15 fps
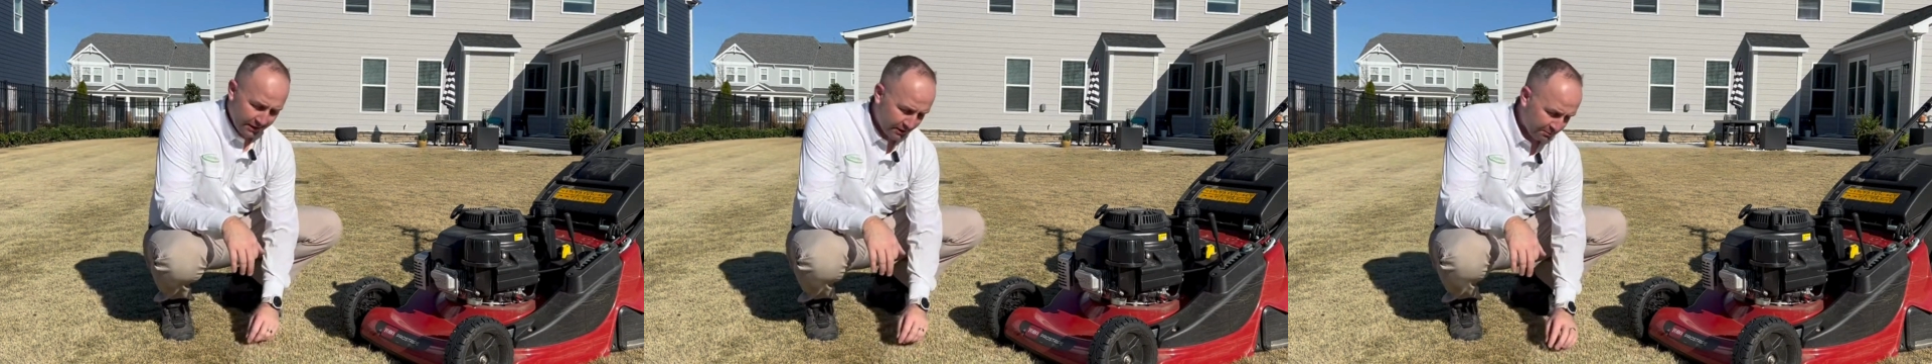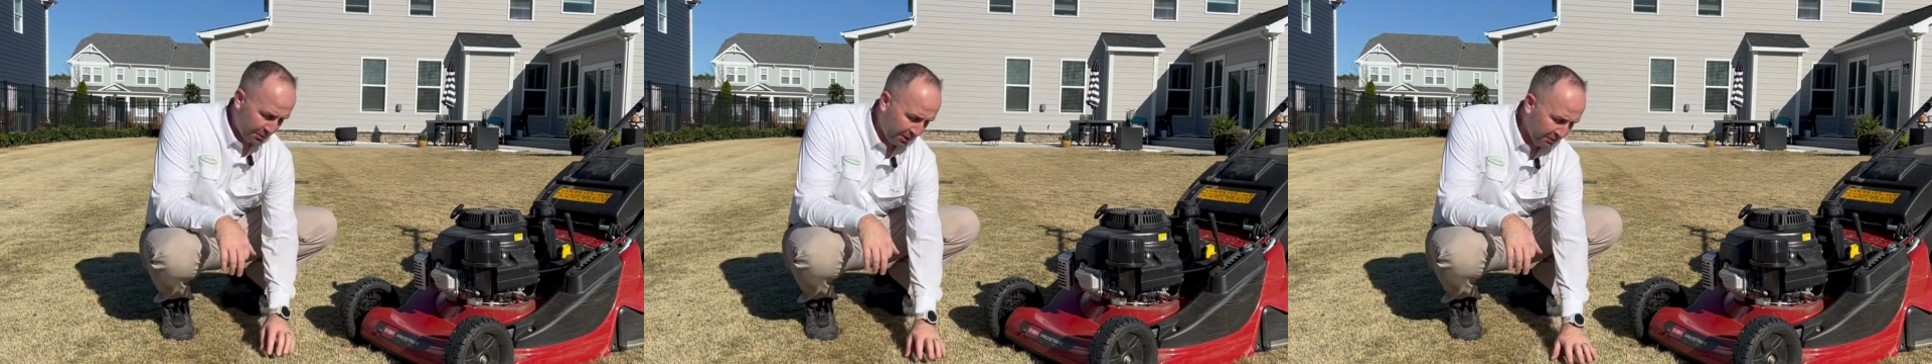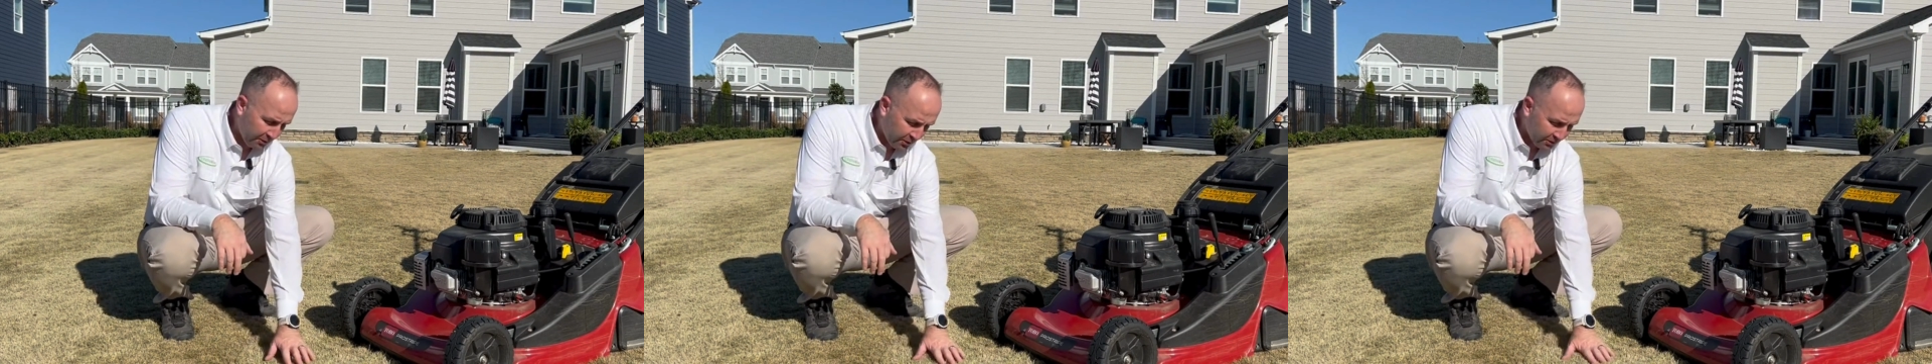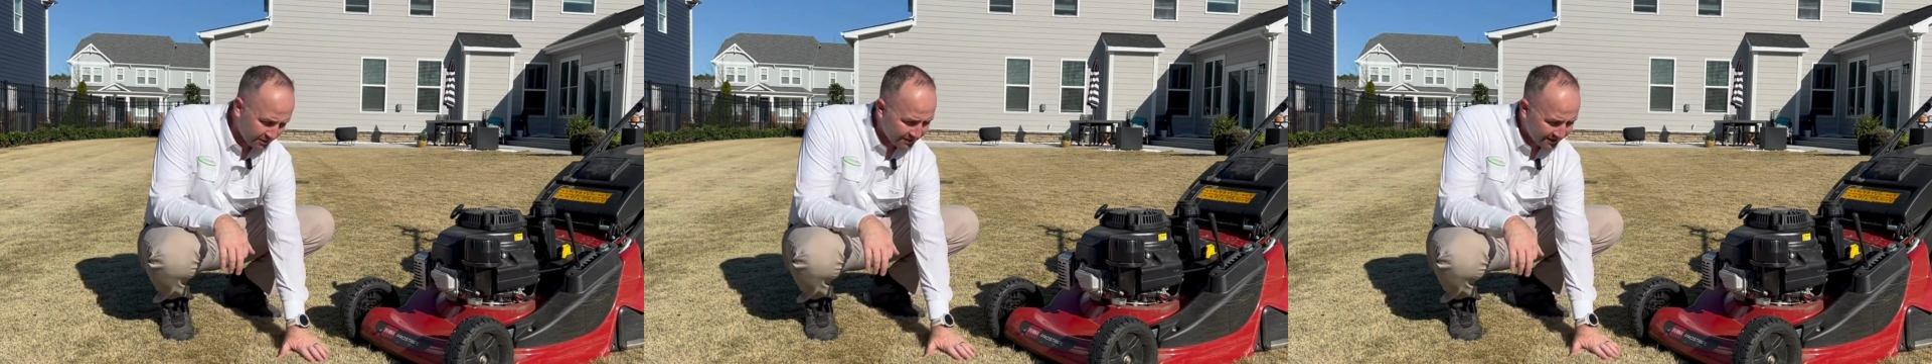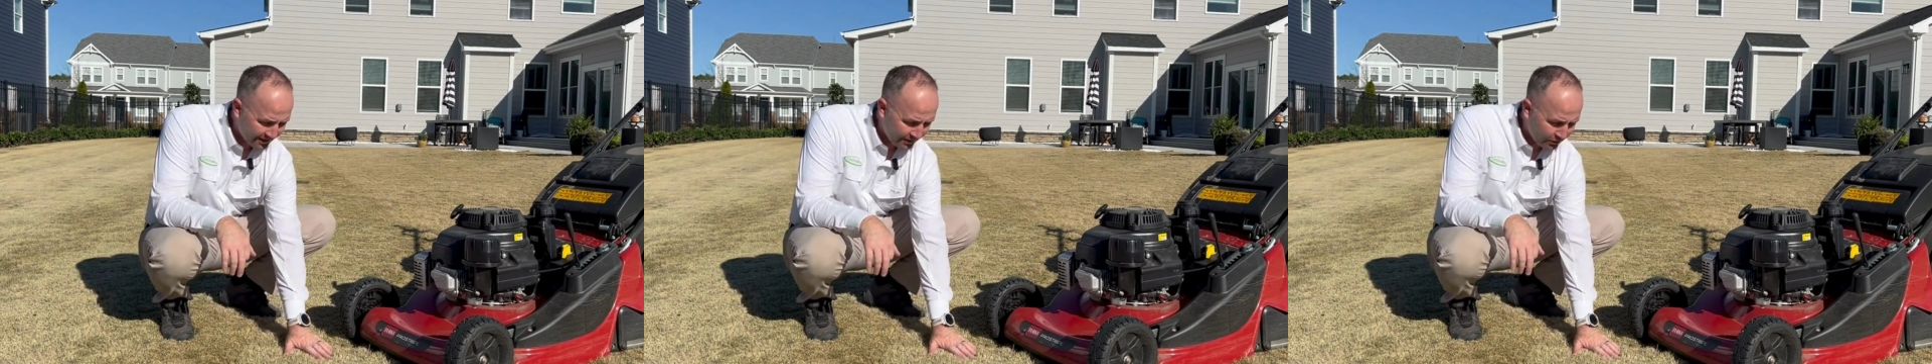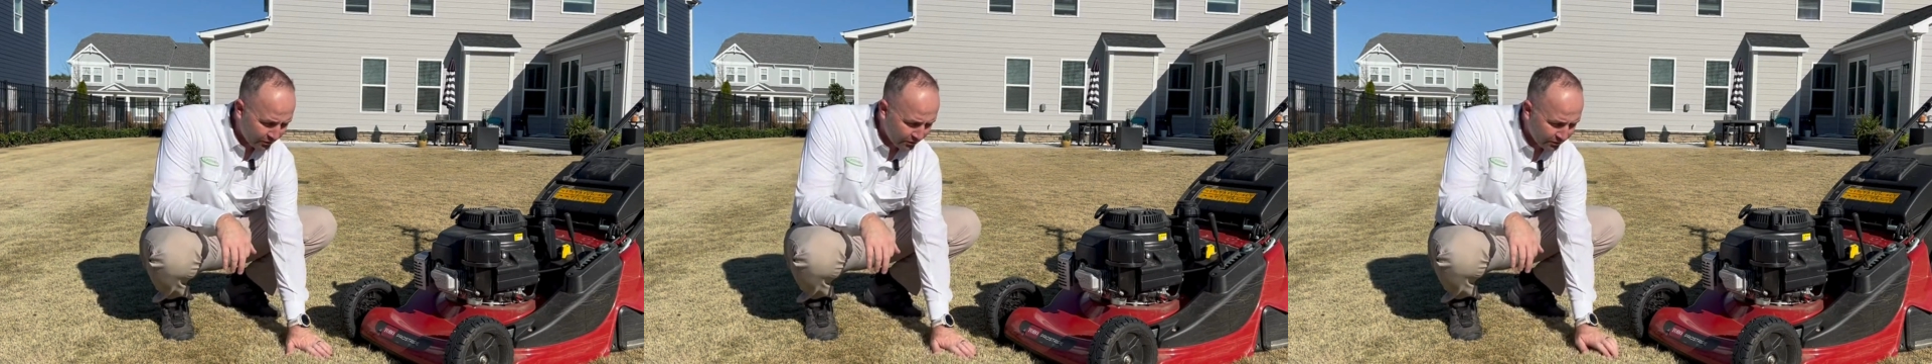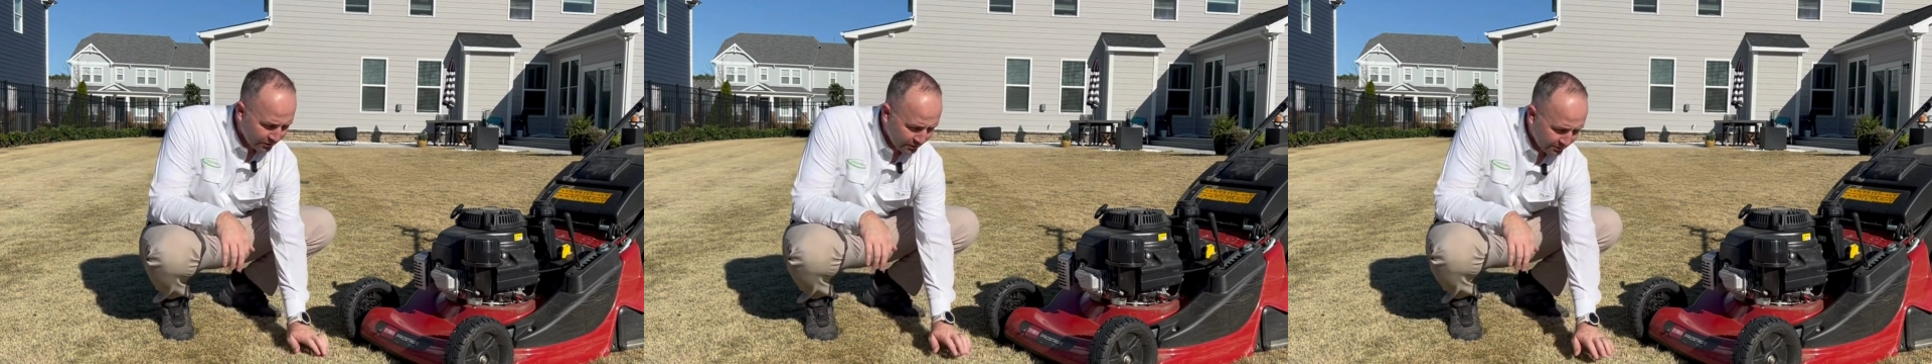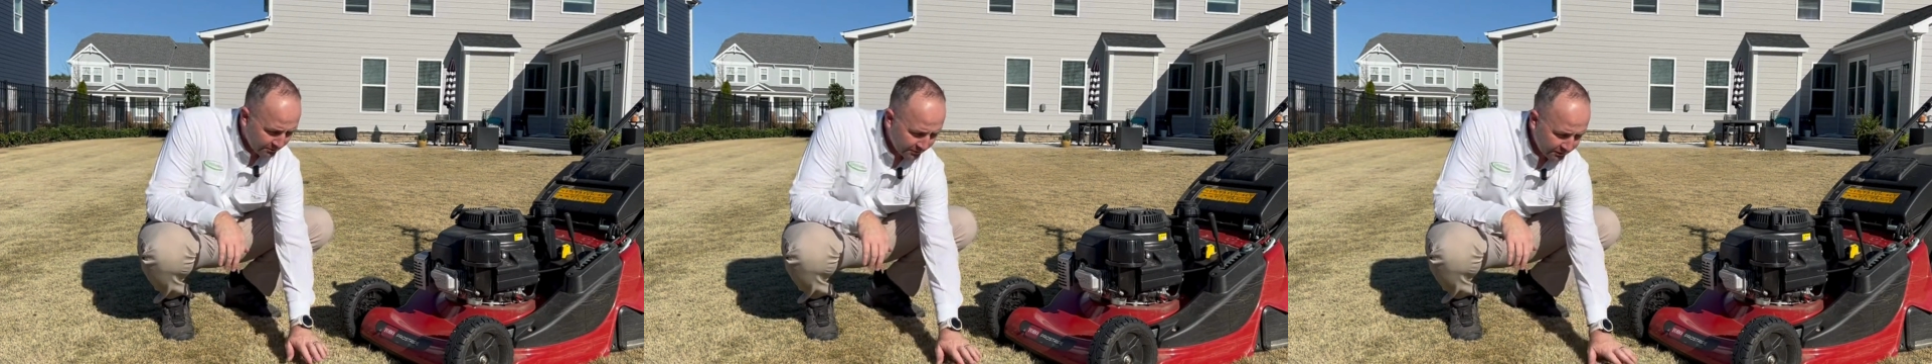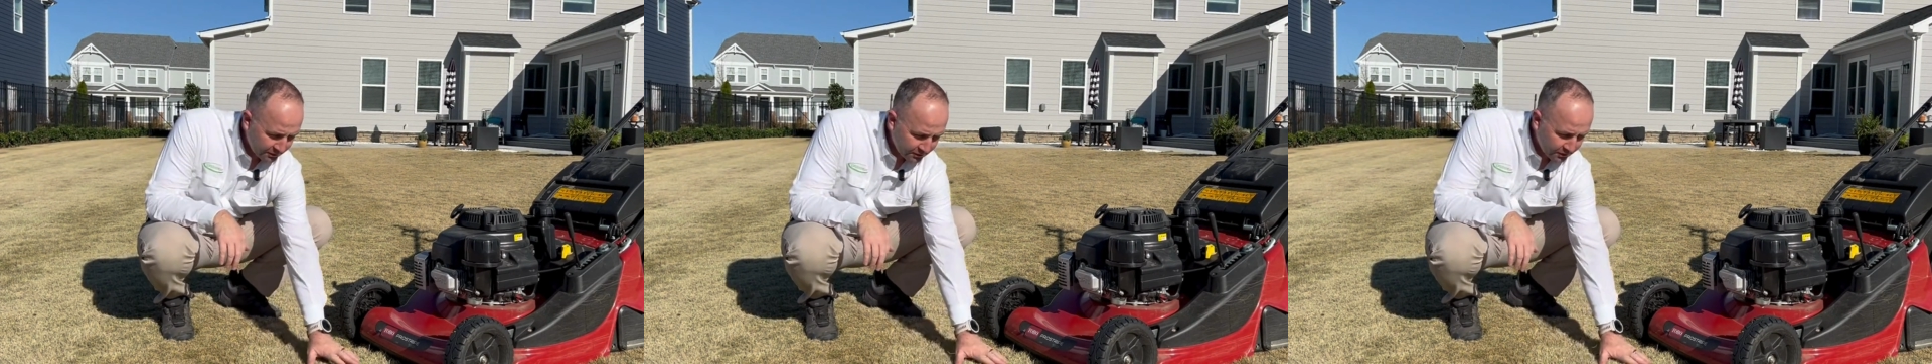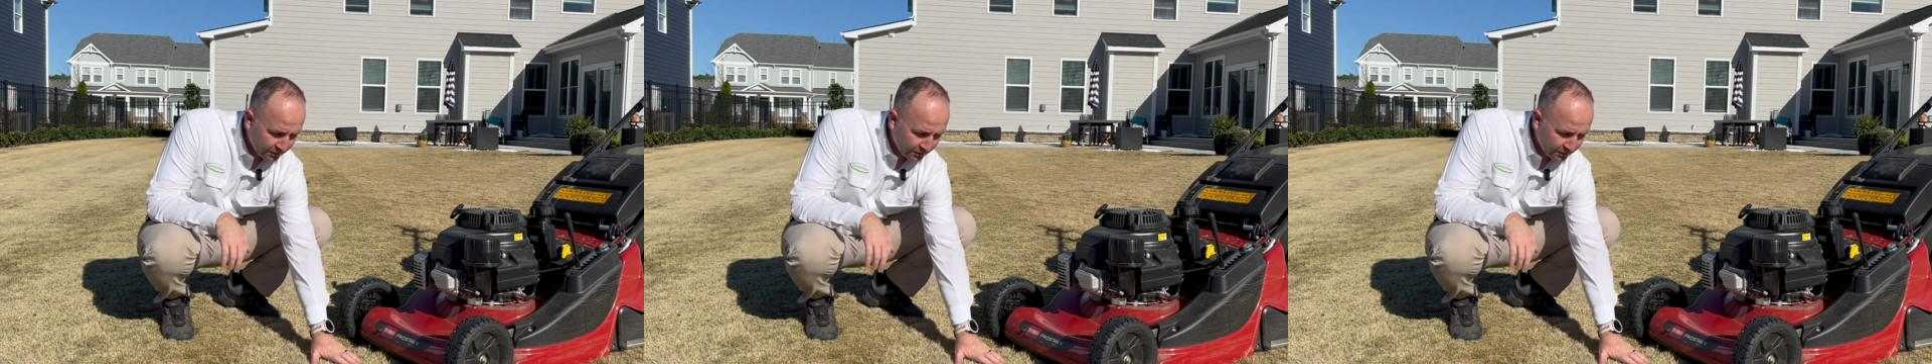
It's probably hard to tell, but there's